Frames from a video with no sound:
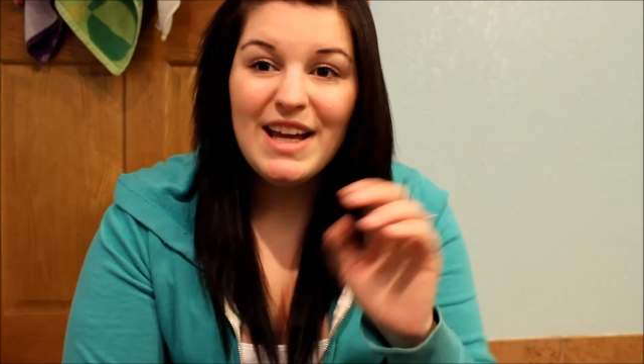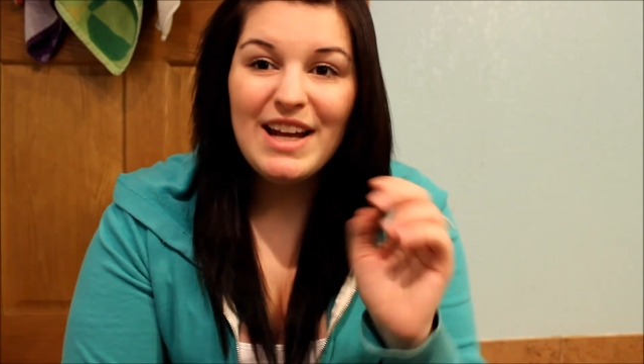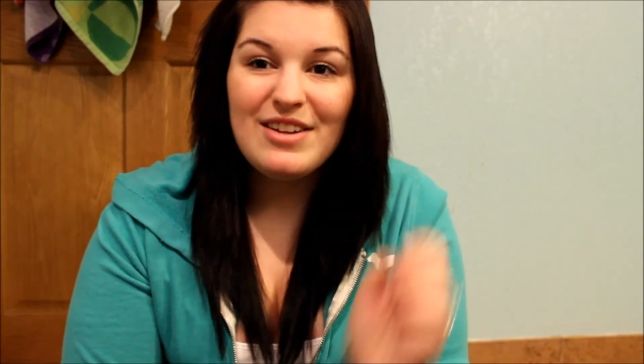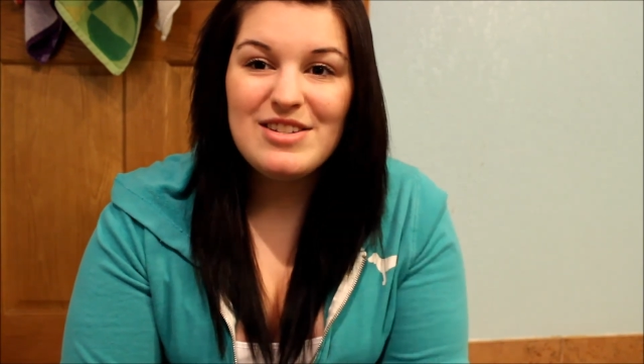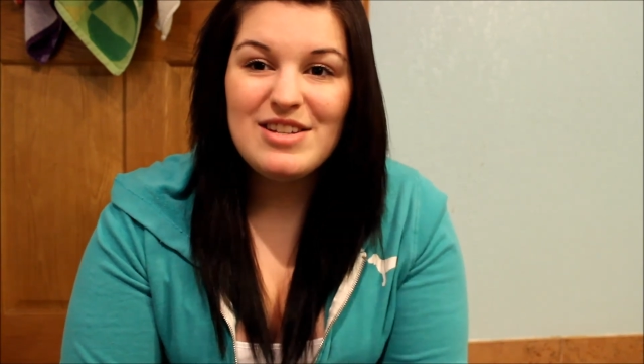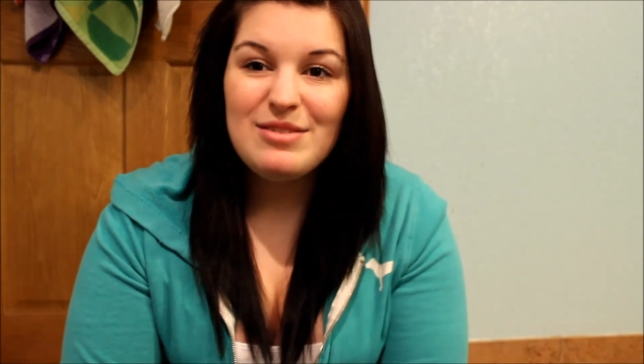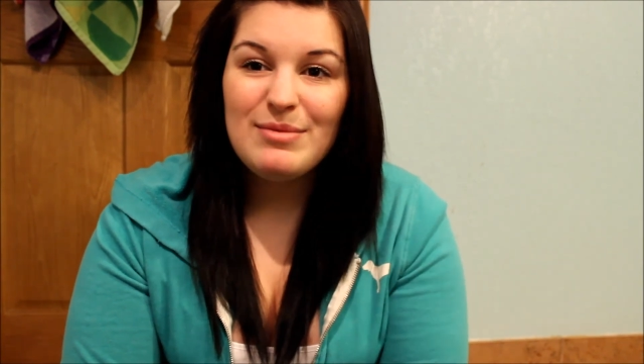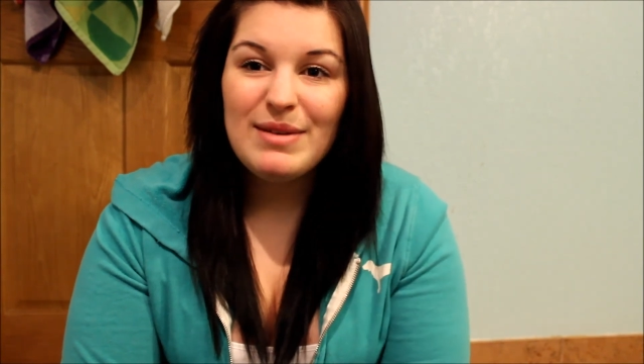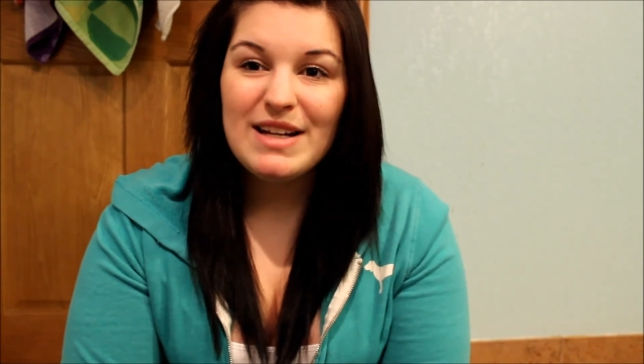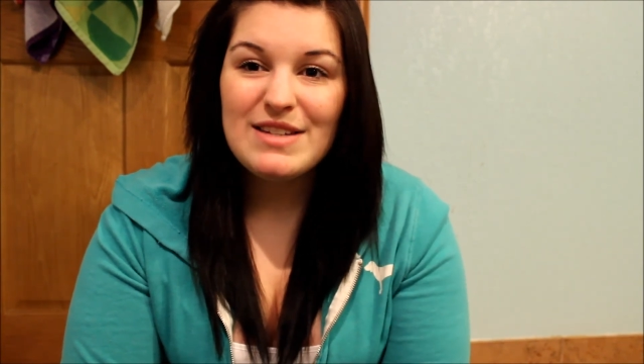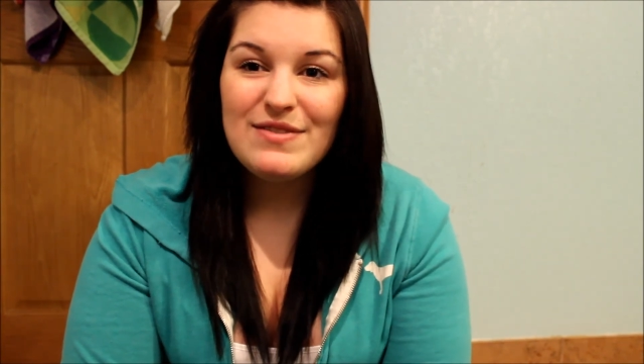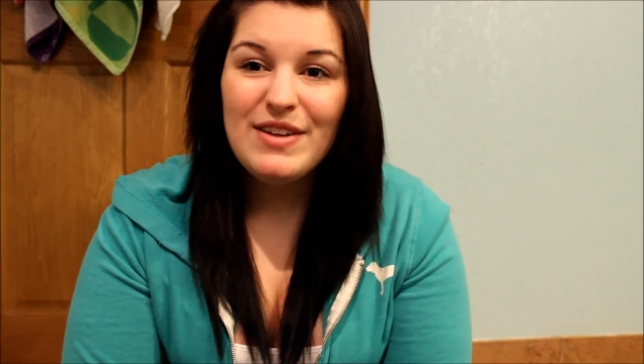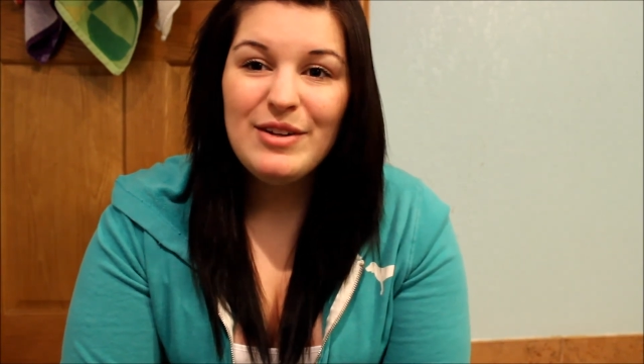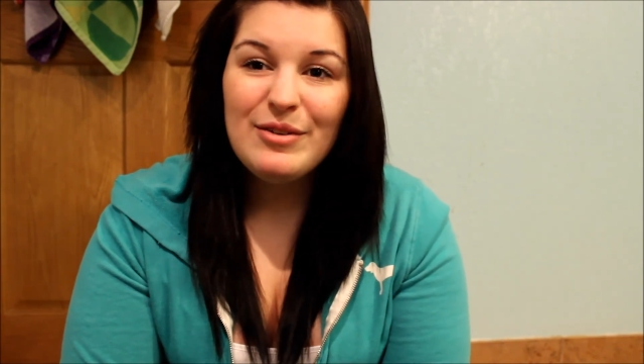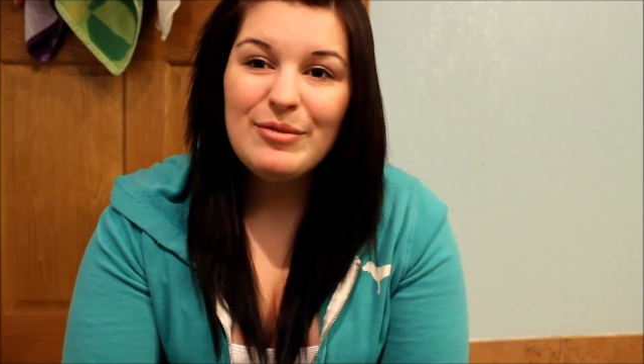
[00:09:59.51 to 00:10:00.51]
and I'll see you in my next
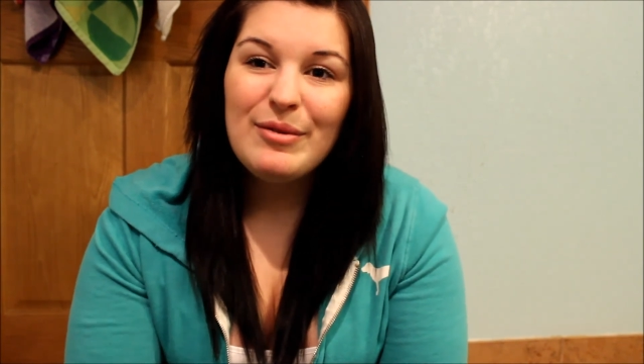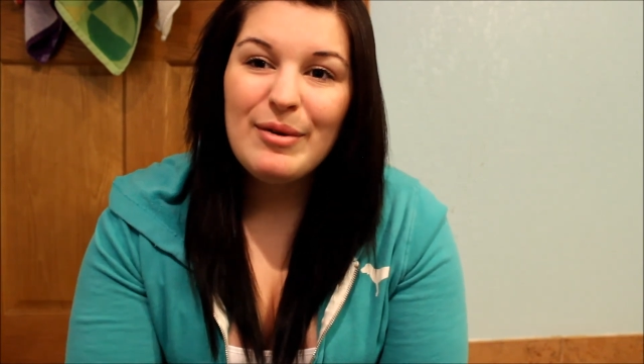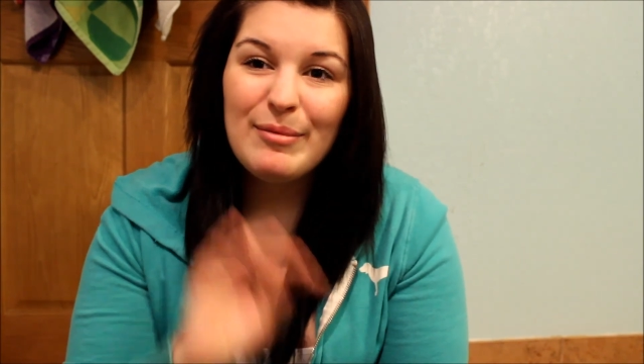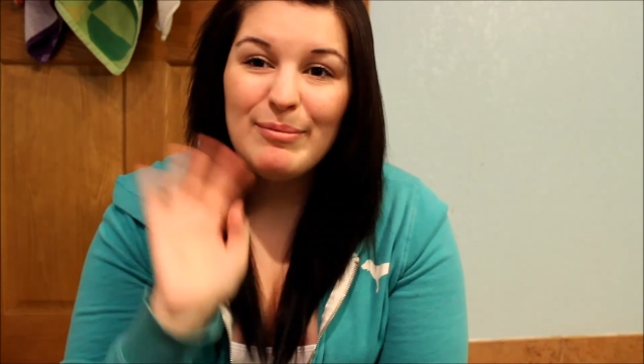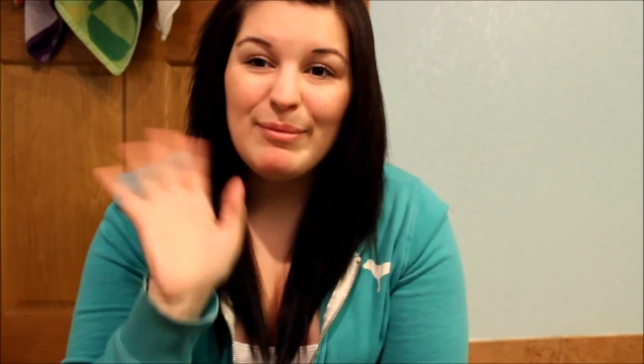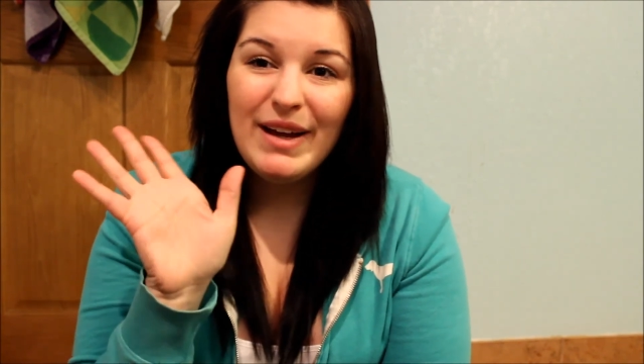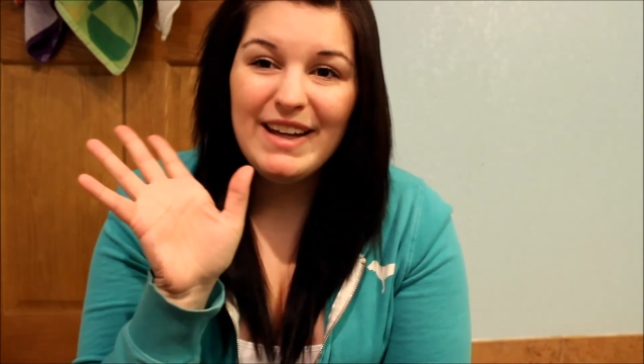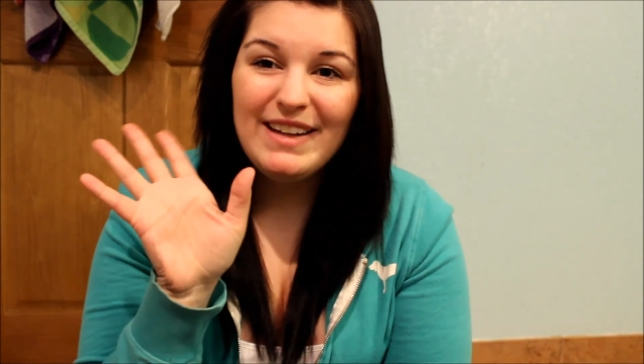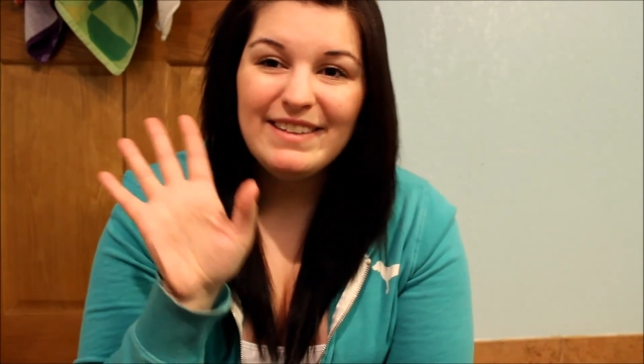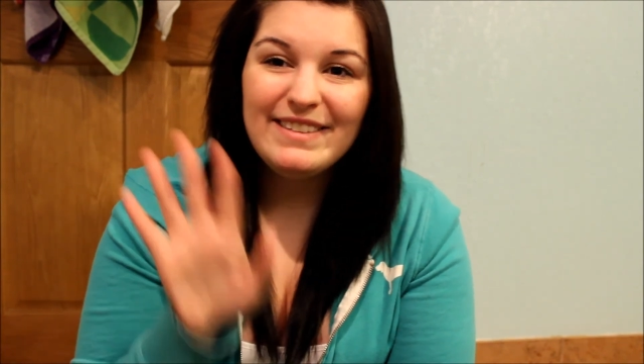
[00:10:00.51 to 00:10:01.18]
video. Bye!